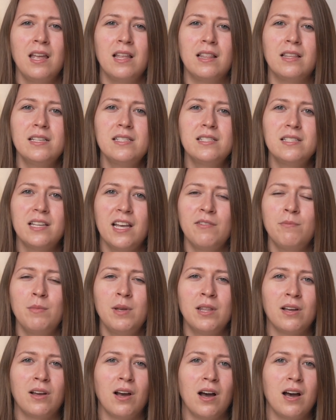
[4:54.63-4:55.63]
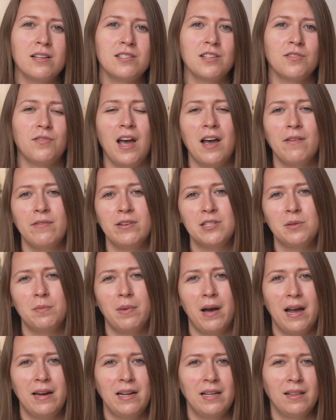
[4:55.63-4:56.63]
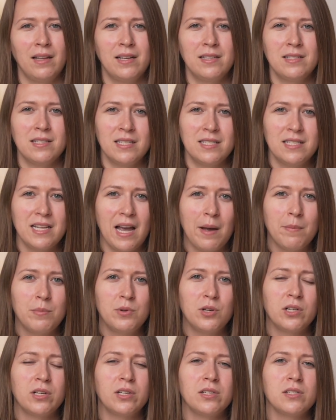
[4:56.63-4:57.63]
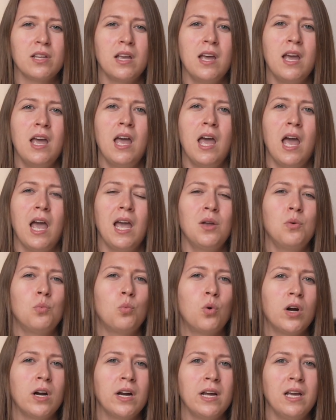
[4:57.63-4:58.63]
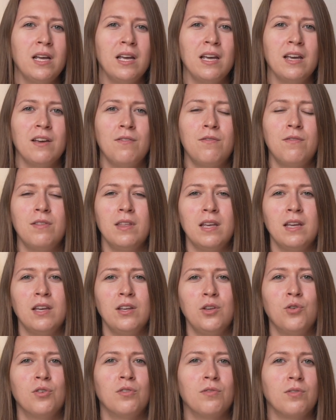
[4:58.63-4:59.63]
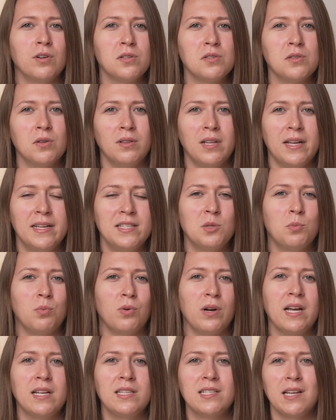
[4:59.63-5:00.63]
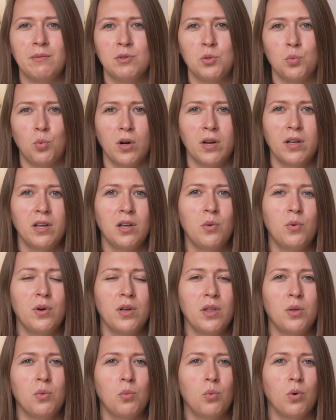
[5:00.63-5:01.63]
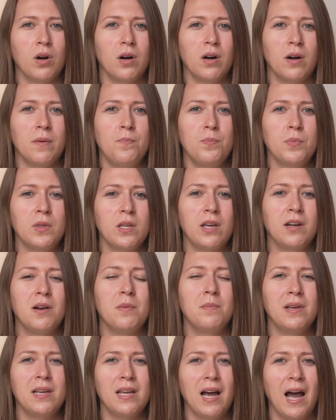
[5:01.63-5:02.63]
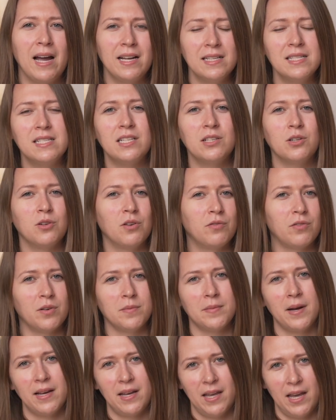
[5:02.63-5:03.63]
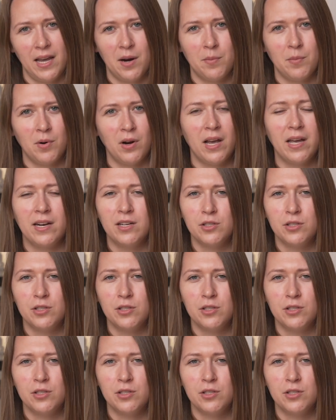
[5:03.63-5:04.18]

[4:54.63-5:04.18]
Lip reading: This saved me the cost of having to buy any lens adapters, and worrying if the universal lens brands I was working with were going to be ideal for my camera and